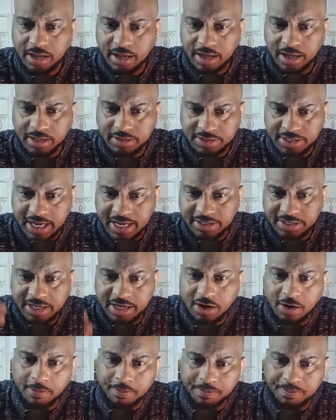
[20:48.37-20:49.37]
It says
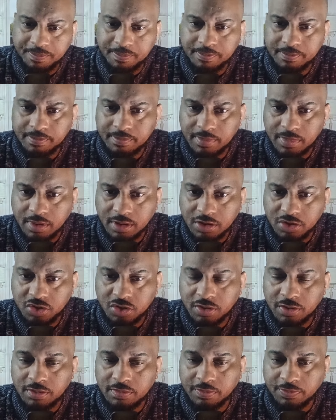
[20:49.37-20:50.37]
here,
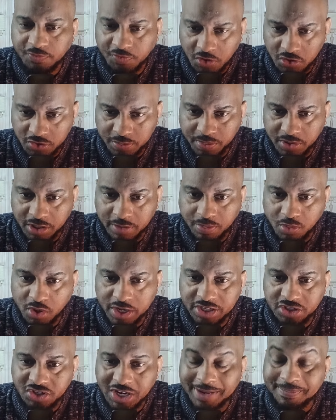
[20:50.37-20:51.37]
first bullet
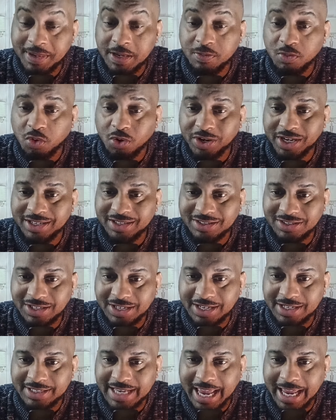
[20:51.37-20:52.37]
point, JP Morgan
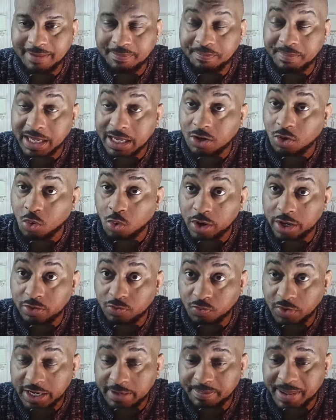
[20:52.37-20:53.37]
sees a
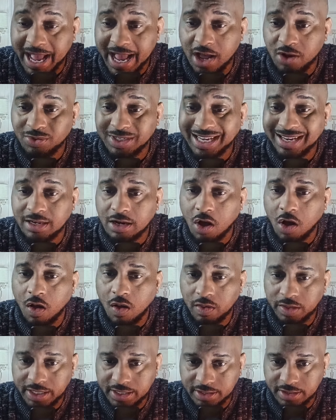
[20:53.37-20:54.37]
Bitcoin rebound in
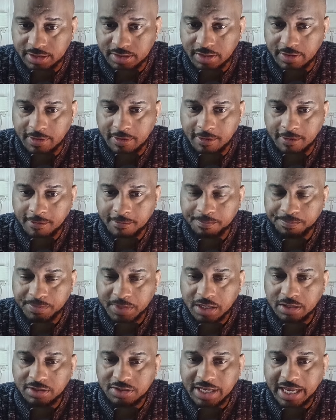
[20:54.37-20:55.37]
August.
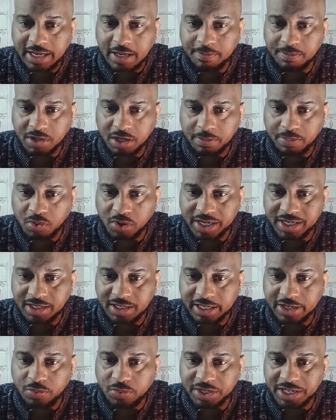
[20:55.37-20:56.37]
Second bullet point,
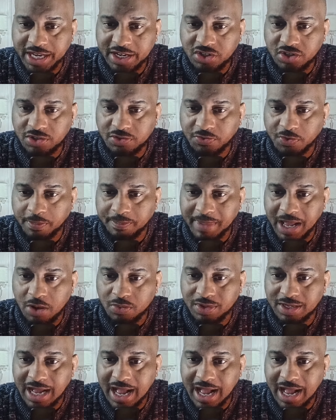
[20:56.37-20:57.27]
liquidations from Mt.